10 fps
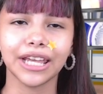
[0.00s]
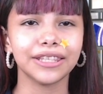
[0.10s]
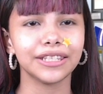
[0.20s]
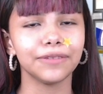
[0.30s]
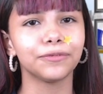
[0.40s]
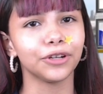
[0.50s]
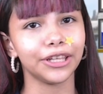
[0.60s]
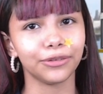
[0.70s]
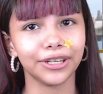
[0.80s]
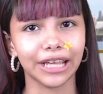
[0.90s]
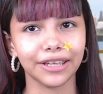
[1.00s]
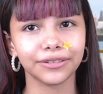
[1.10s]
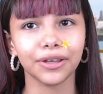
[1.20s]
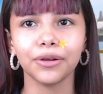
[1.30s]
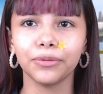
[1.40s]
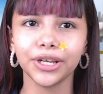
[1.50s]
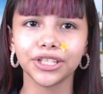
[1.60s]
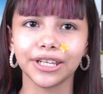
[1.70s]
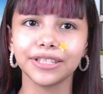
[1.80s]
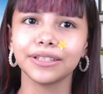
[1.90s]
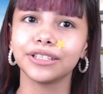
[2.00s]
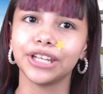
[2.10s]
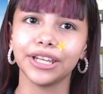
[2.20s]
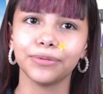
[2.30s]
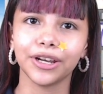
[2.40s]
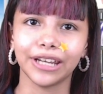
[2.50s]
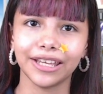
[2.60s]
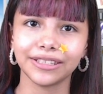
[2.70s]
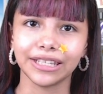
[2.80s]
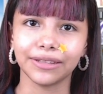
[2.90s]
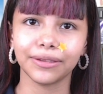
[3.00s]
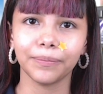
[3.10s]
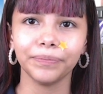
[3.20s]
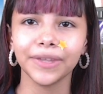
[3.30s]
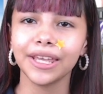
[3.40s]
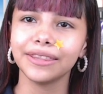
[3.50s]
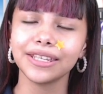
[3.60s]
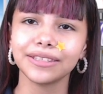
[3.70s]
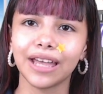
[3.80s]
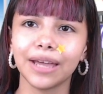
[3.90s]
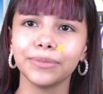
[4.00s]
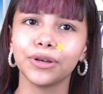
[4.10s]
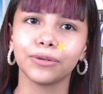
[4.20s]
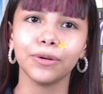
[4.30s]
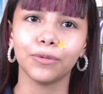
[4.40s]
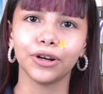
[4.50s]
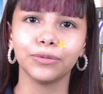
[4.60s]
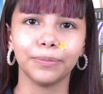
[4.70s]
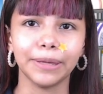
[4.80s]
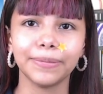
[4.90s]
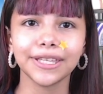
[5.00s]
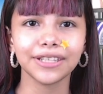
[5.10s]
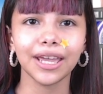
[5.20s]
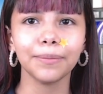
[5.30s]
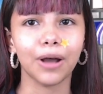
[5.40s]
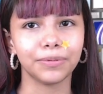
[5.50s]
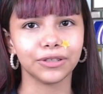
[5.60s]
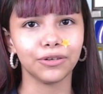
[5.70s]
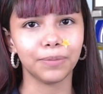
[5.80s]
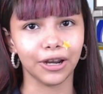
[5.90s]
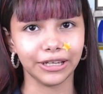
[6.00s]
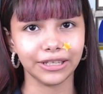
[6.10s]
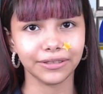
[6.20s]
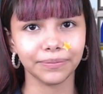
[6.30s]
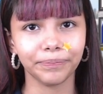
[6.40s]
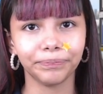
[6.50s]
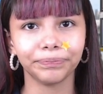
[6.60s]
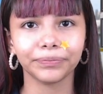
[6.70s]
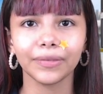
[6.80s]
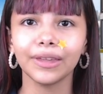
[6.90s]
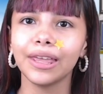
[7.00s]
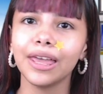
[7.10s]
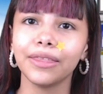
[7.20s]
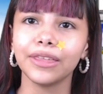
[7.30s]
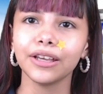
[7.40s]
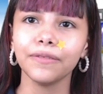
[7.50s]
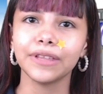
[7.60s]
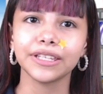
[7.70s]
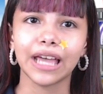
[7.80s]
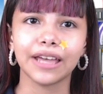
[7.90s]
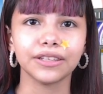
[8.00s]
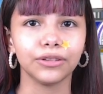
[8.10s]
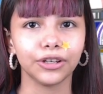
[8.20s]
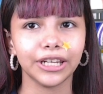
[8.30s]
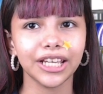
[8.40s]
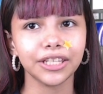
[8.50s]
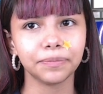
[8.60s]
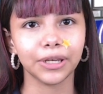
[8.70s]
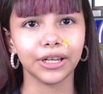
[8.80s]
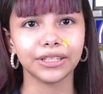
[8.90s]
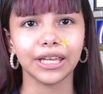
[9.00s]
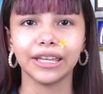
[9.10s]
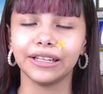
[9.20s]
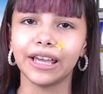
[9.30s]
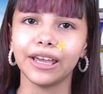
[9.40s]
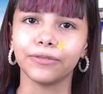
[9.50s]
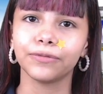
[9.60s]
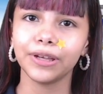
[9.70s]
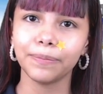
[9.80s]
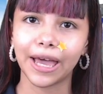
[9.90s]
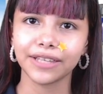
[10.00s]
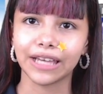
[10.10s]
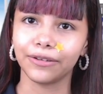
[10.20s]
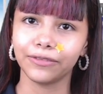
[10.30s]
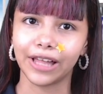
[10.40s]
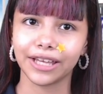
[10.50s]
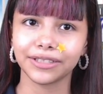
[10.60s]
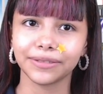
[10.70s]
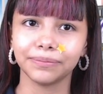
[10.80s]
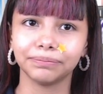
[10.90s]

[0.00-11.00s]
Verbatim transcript: ends in 43 days, which is January 19th. This time, your reward will be pizza and popsicle parties. Think of this as a learning experience and get a free pass out of class.